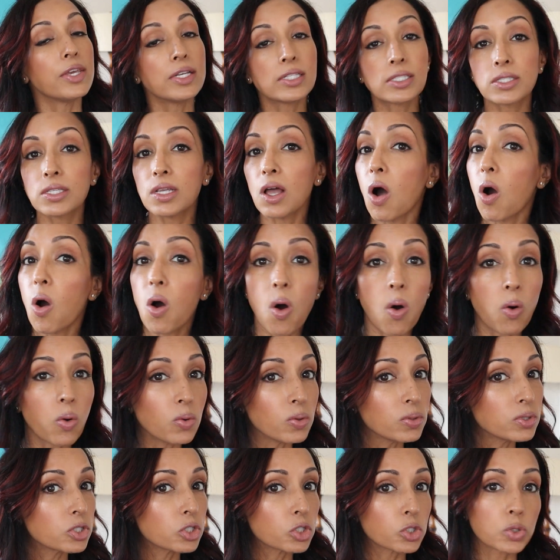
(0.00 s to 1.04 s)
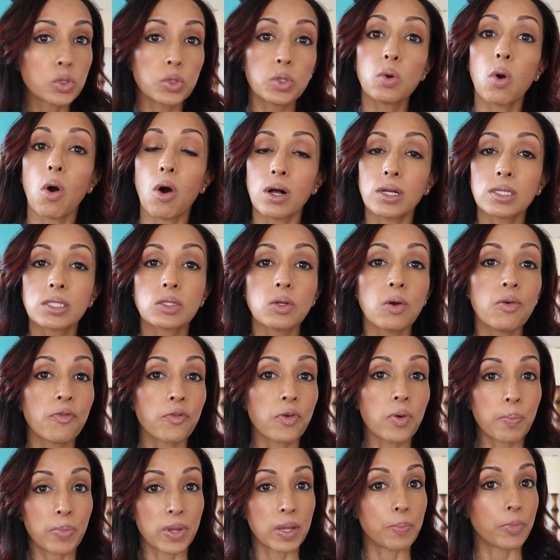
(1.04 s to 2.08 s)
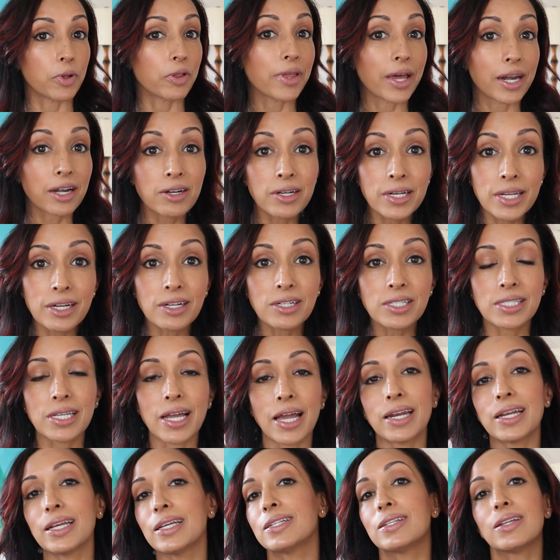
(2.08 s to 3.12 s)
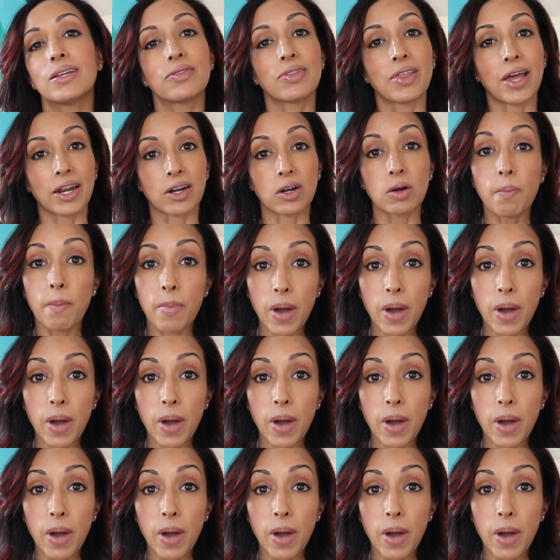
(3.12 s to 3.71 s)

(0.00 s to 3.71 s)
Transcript: This holds true also for people that are nearsighted, that are